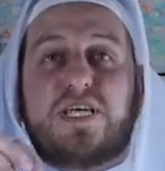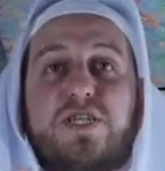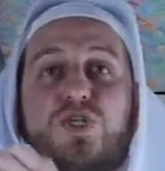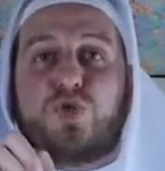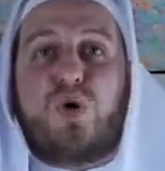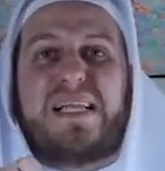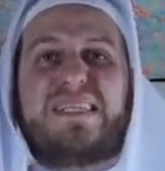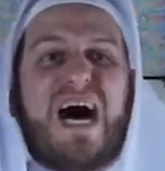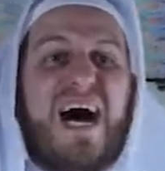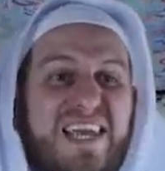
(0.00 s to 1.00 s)
in Surah
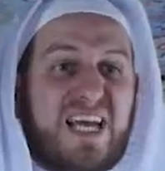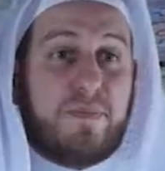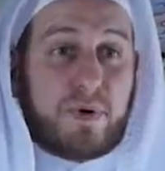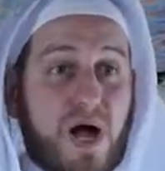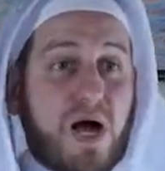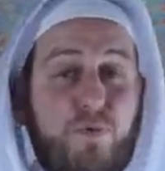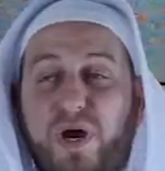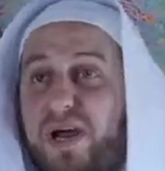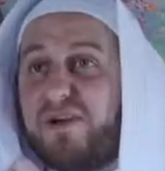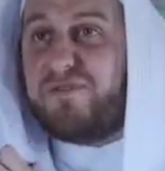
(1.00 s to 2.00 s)
Ali Imran
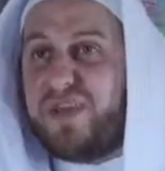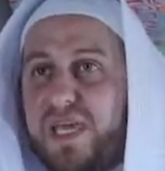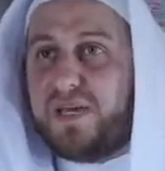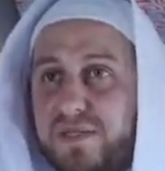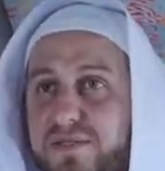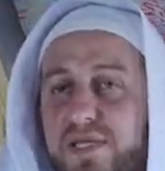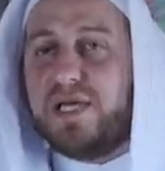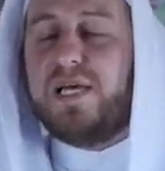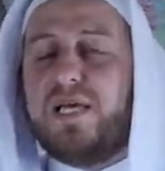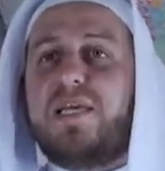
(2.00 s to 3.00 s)
were revealed
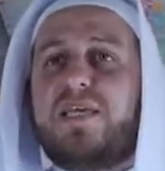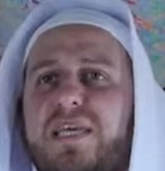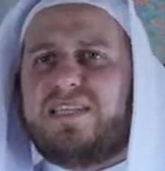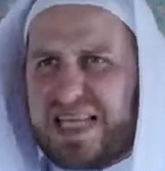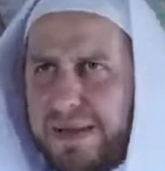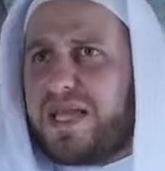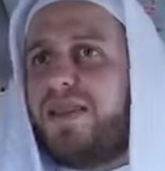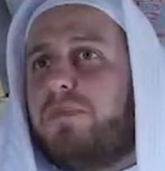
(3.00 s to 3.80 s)
condemning